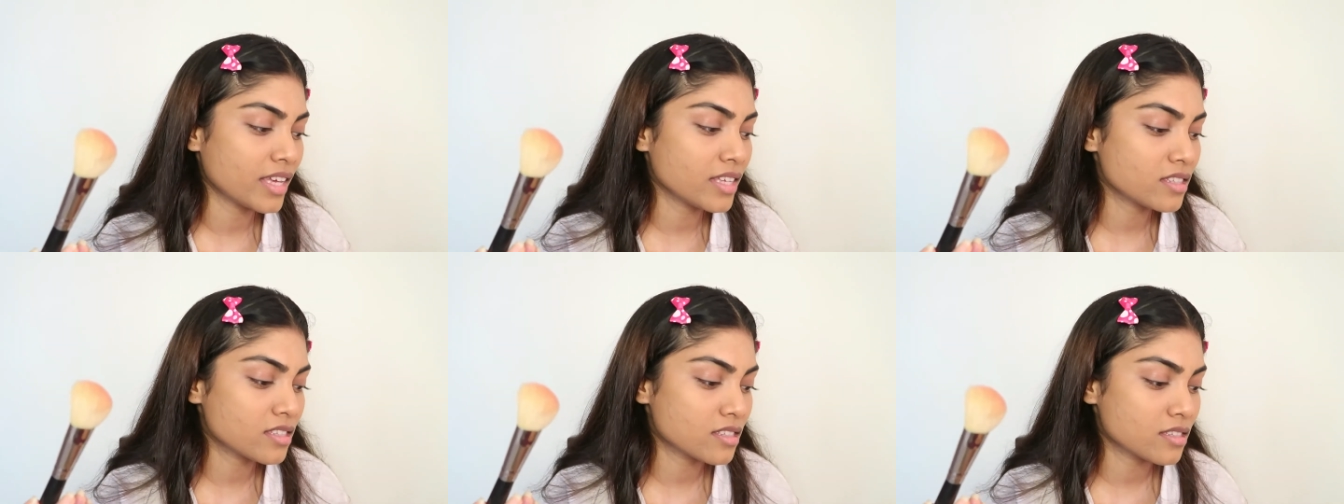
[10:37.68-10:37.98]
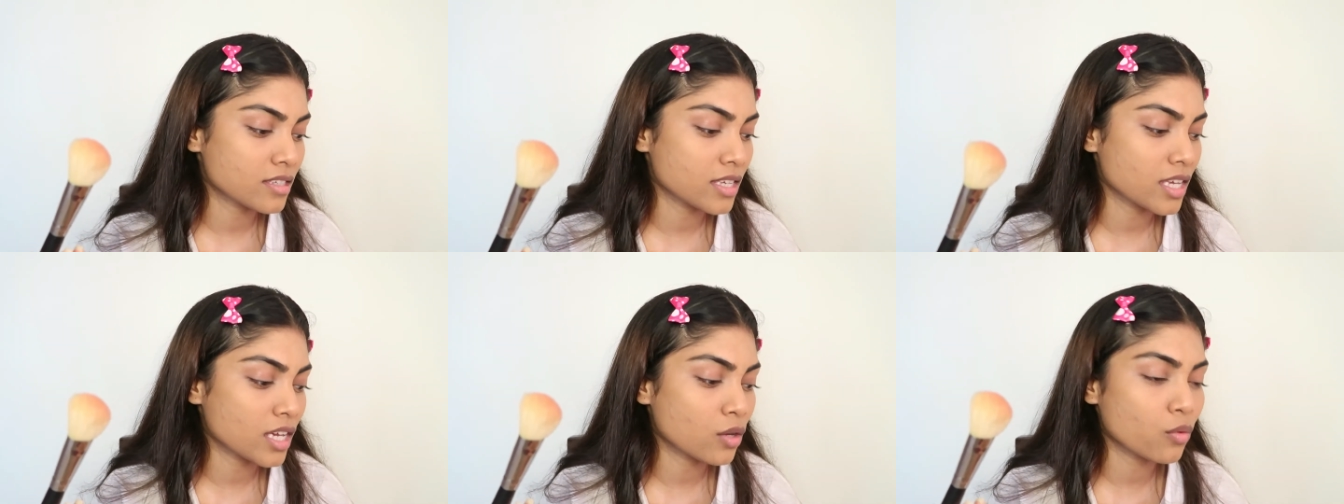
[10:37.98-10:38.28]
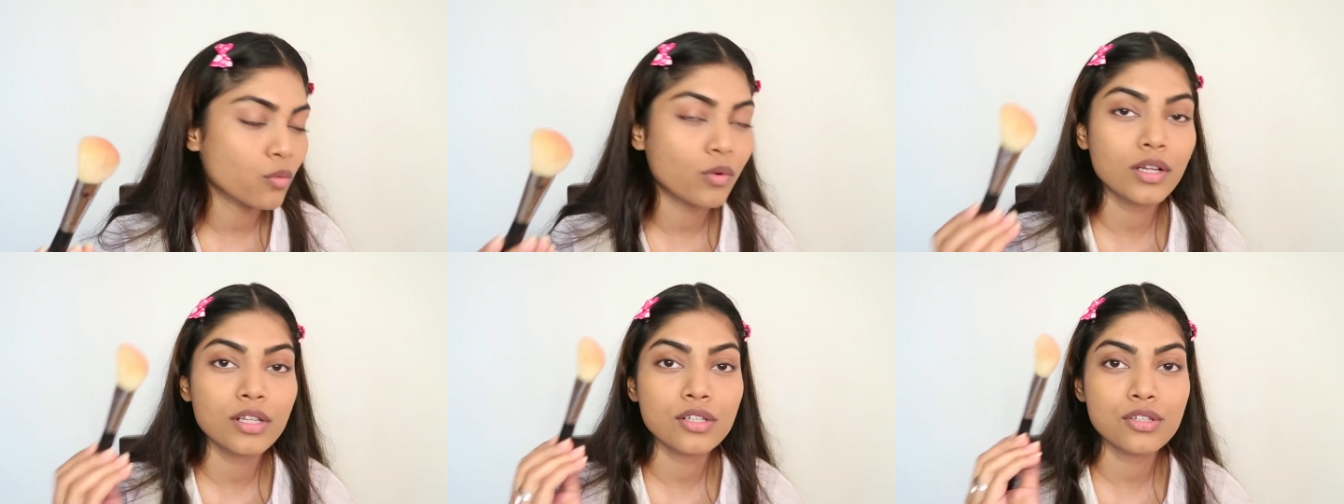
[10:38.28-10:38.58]
it's
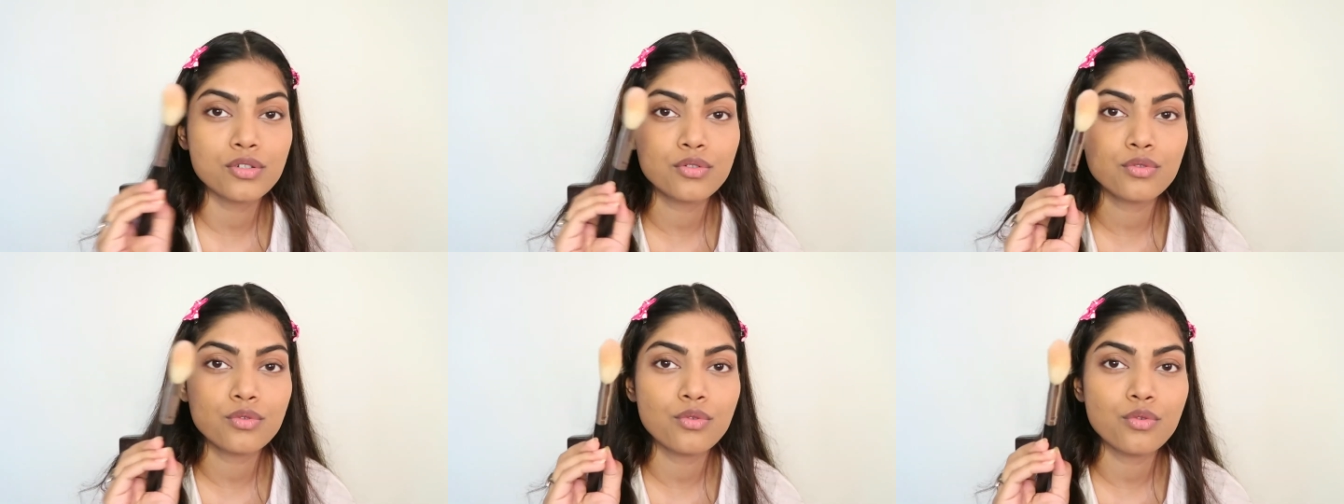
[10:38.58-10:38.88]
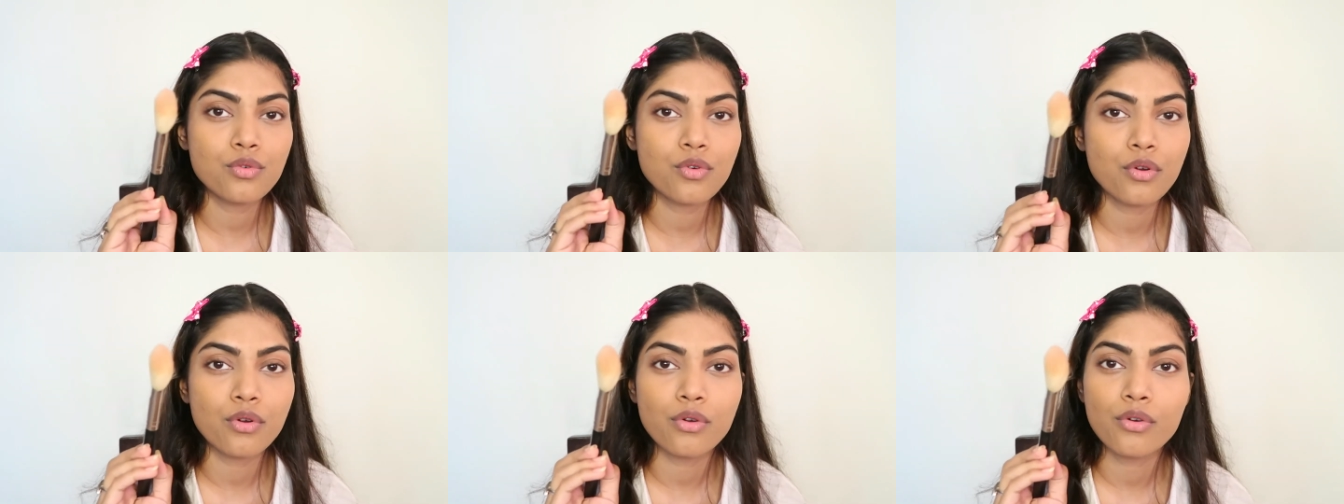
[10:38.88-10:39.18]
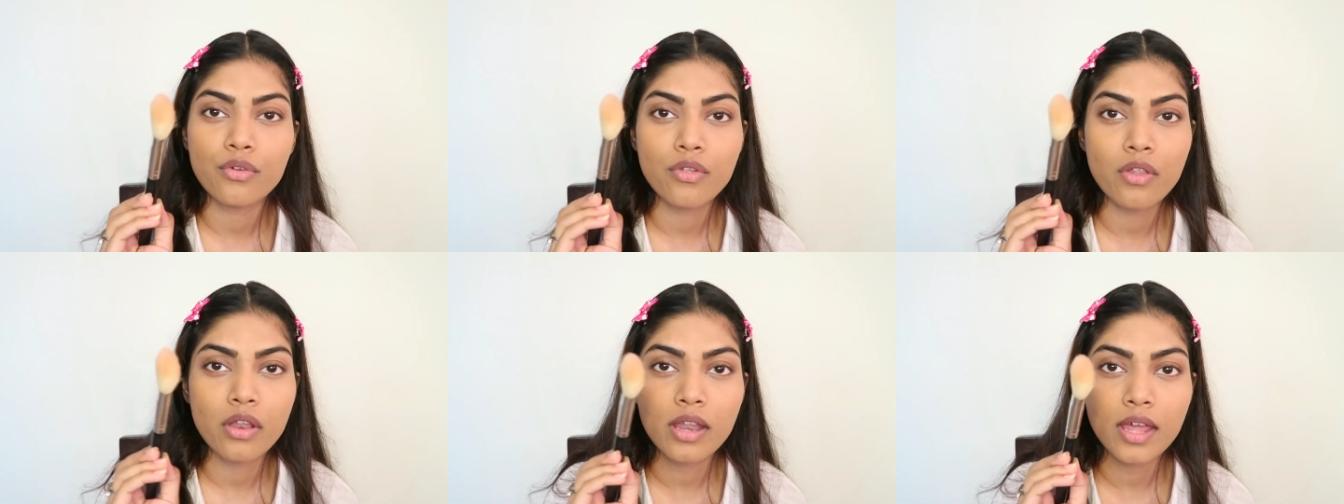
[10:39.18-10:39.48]
equal
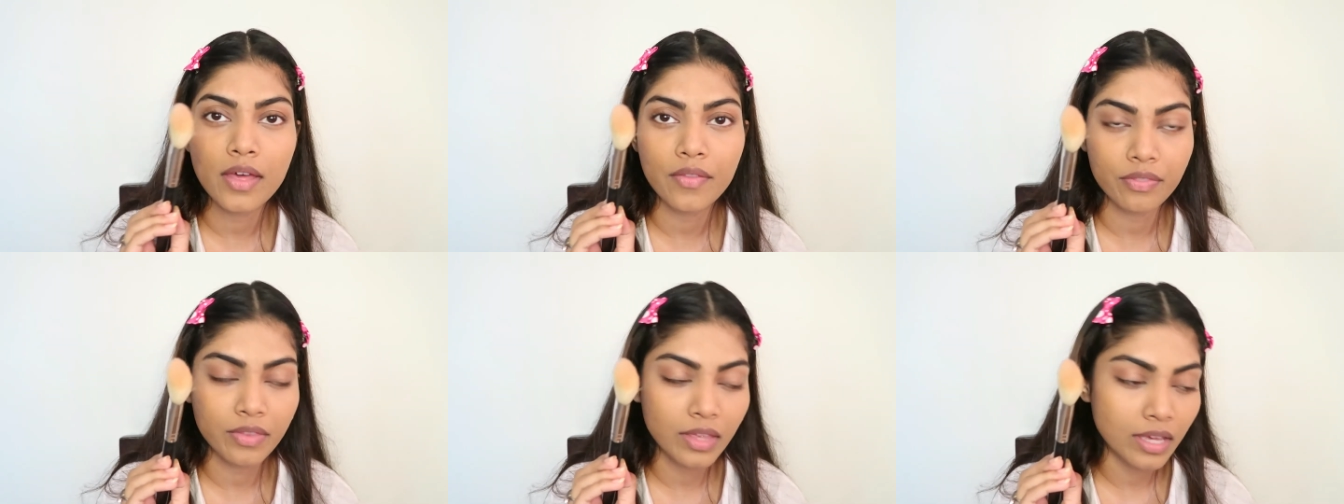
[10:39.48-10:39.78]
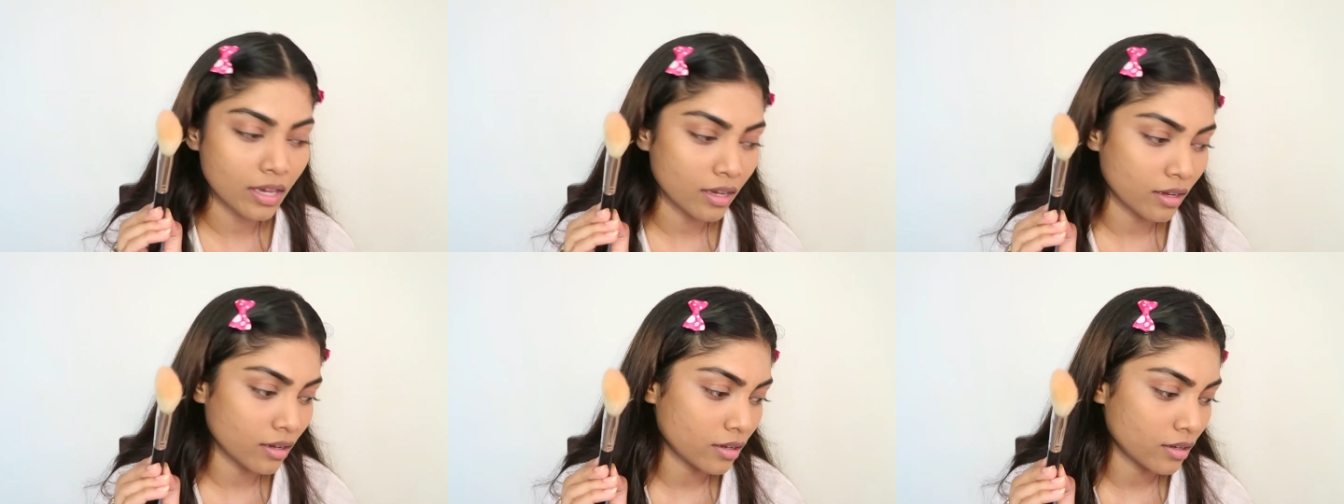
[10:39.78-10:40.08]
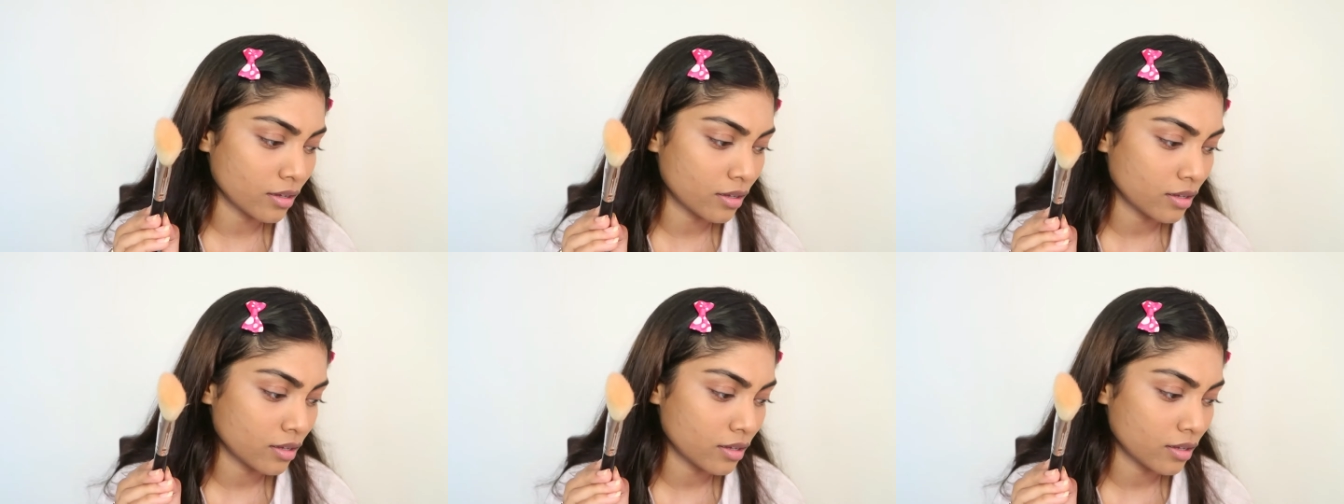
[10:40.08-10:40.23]
to nothing.